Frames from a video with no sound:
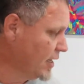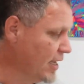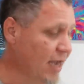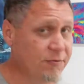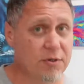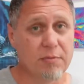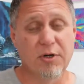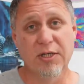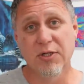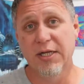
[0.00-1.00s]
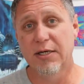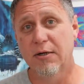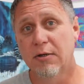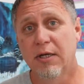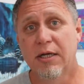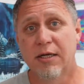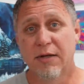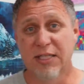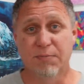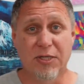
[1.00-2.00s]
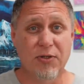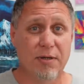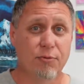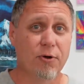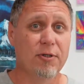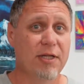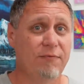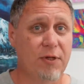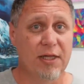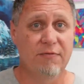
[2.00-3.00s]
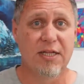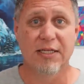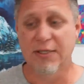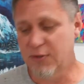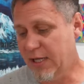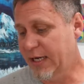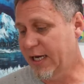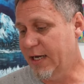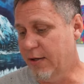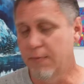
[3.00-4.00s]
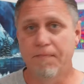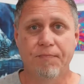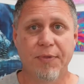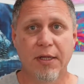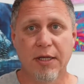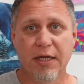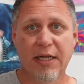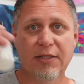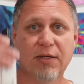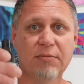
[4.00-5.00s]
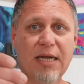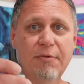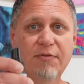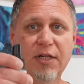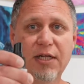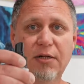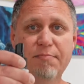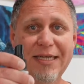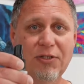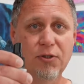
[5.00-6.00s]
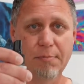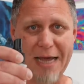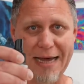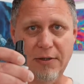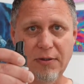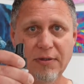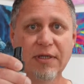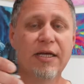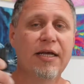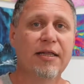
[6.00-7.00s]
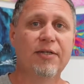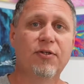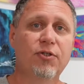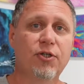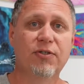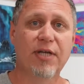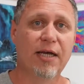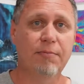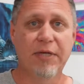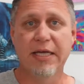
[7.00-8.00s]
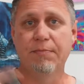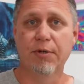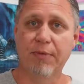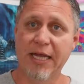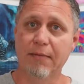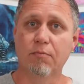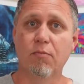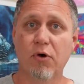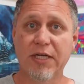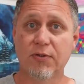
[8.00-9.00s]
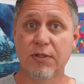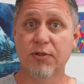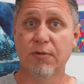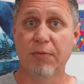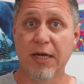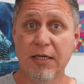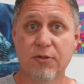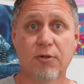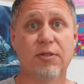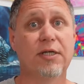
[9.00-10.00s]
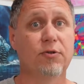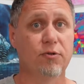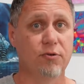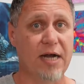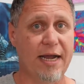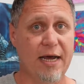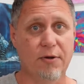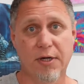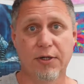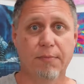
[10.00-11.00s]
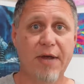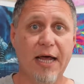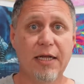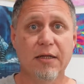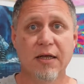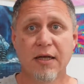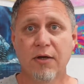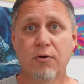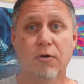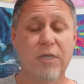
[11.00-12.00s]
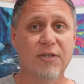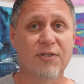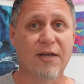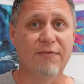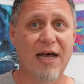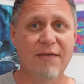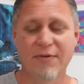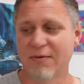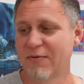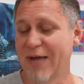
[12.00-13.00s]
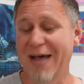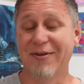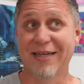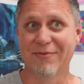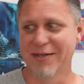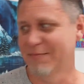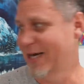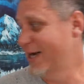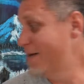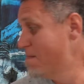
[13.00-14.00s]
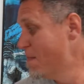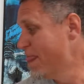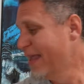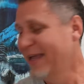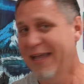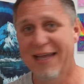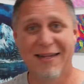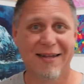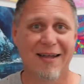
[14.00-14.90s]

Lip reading: After the brush cleaner, especially important if you live in the desert like I do, you need some type of a little mister bottle. This is just to help keep your paint moist as you're painting so it doesn't dry out on your palette. Cool yourself off. Wow, that went in my eye. And